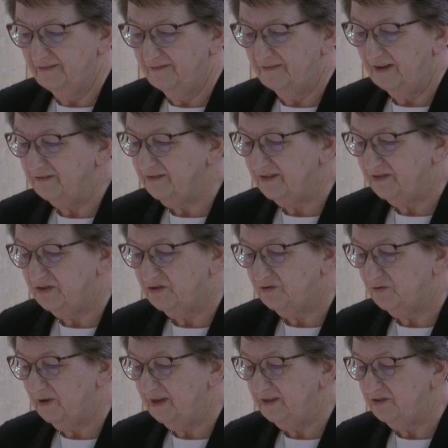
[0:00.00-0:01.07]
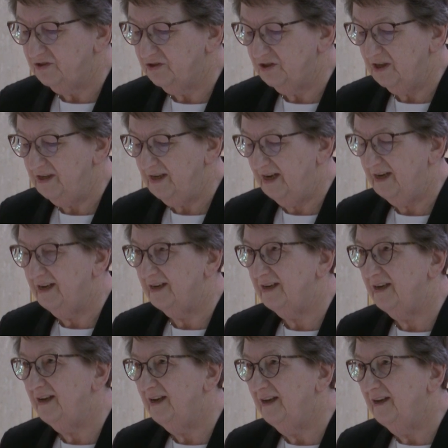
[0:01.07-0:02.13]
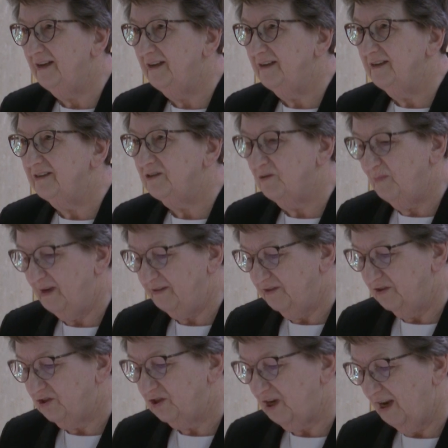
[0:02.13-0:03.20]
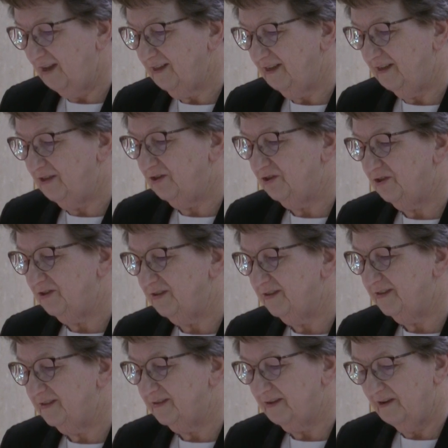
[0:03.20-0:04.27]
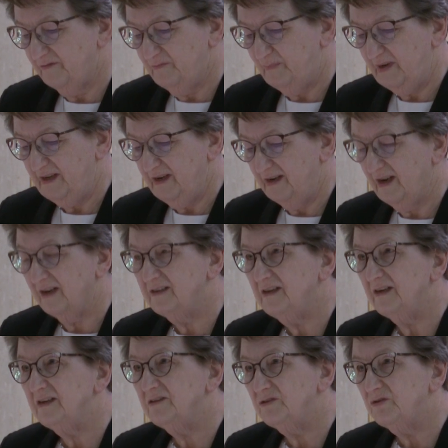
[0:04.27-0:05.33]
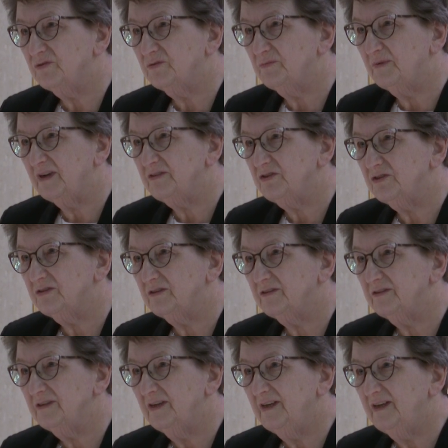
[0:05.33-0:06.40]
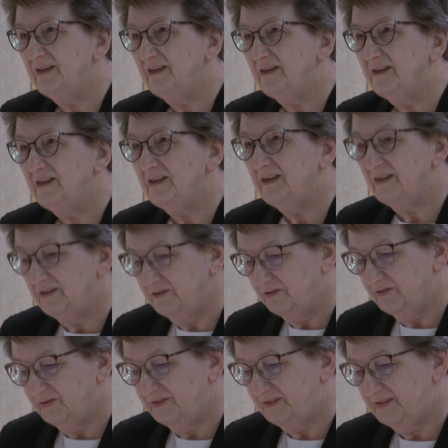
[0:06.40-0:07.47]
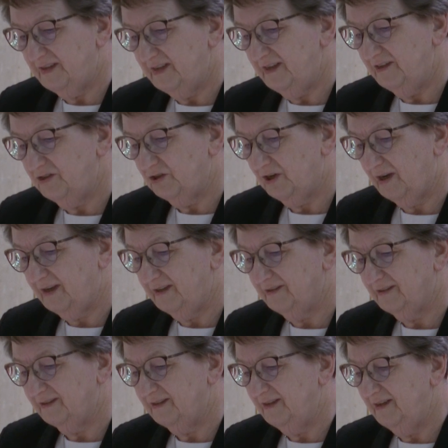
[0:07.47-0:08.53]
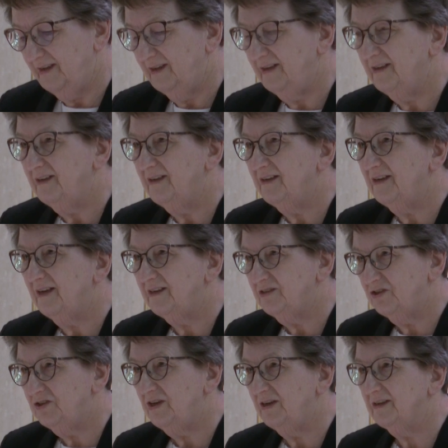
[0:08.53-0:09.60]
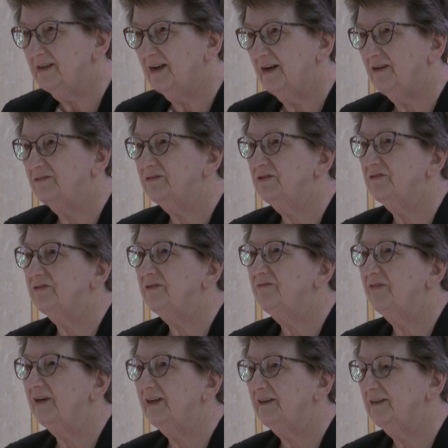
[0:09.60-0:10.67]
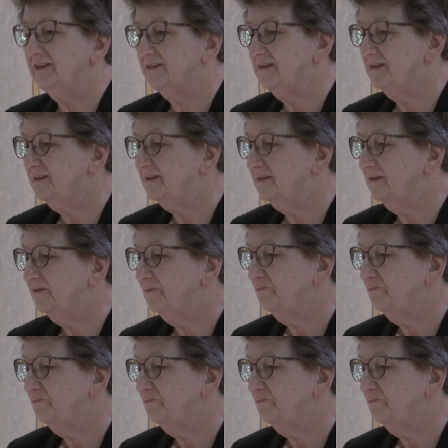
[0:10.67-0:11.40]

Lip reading: found the strength she needed to meet the challenges of being an interracial, intercity child as she encountered violence.